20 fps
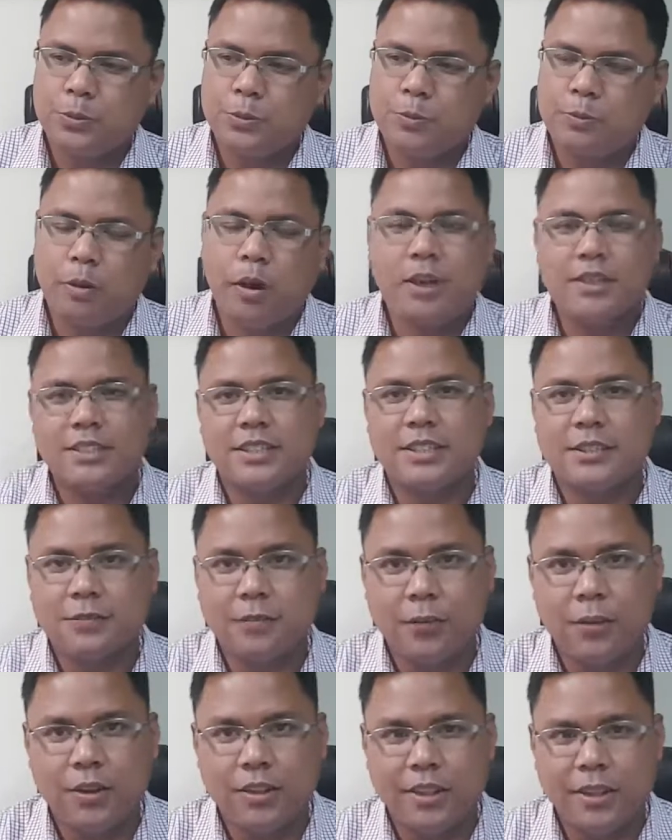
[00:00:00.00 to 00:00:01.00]
process
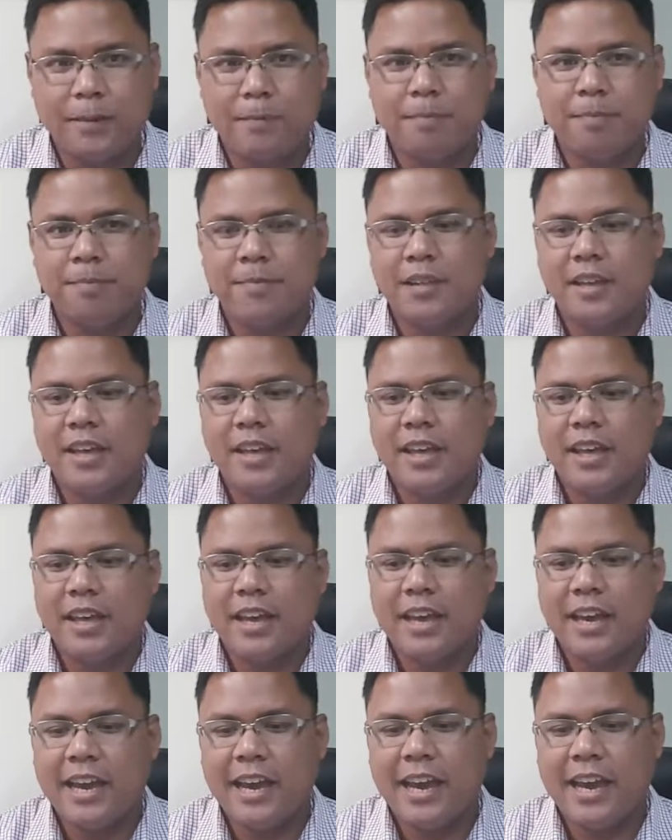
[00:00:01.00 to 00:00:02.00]
for them,
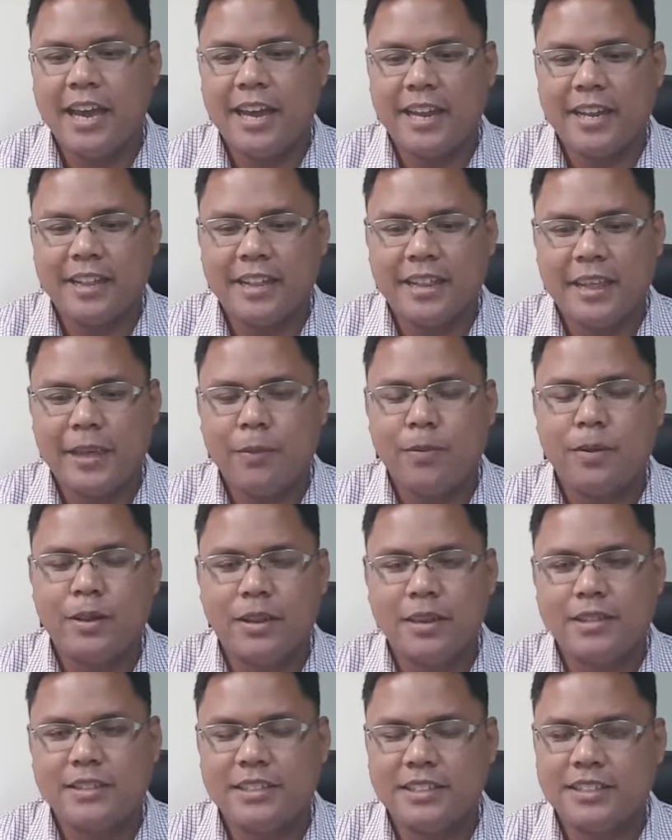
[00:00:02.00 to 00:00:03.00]
and they
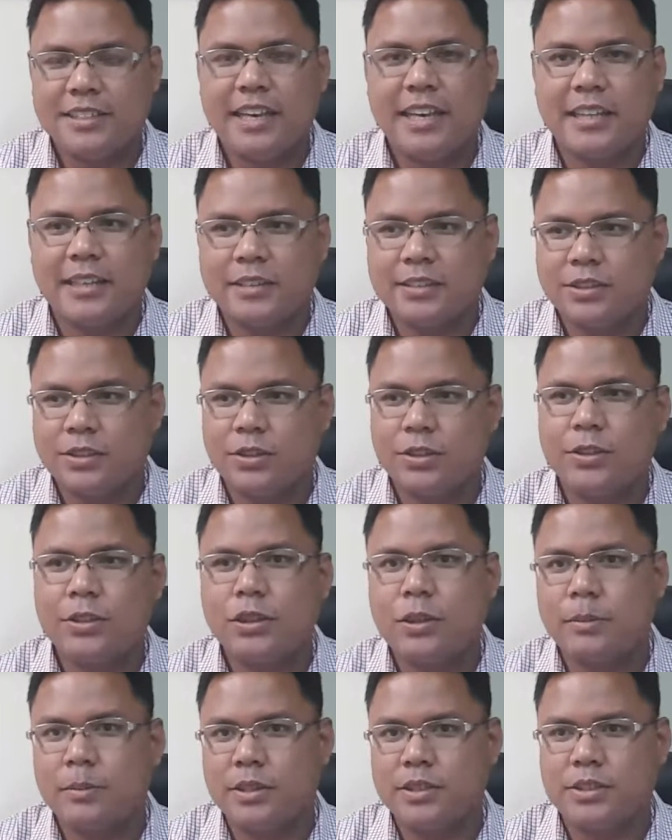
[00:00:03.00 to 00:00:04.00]
will just get a certain
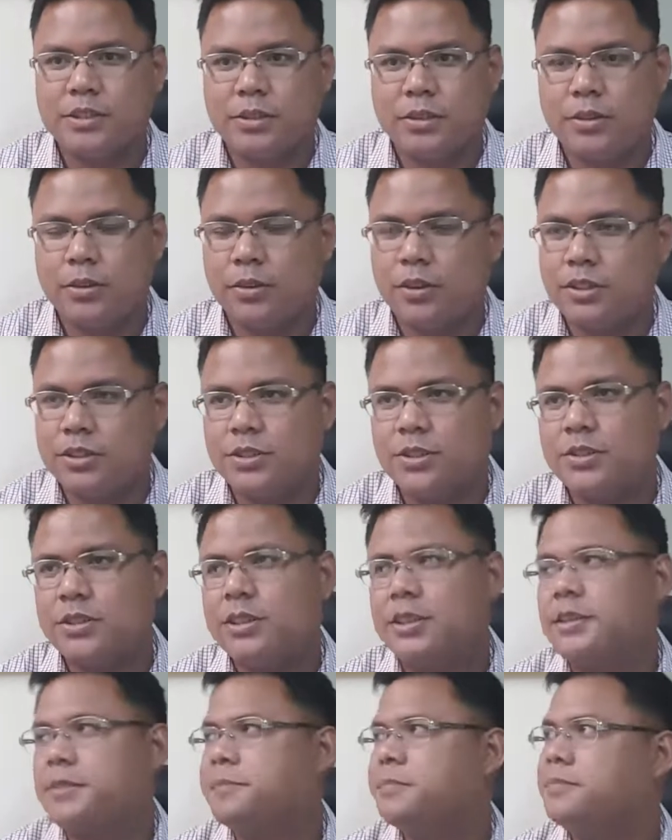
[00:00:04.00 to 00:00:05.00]
commission or a
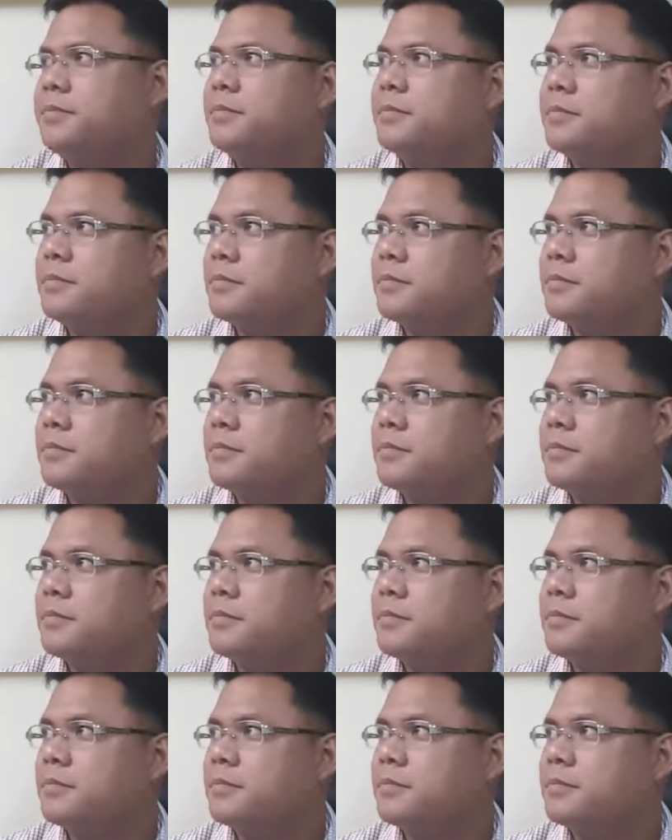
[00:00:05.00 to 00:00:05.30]
certain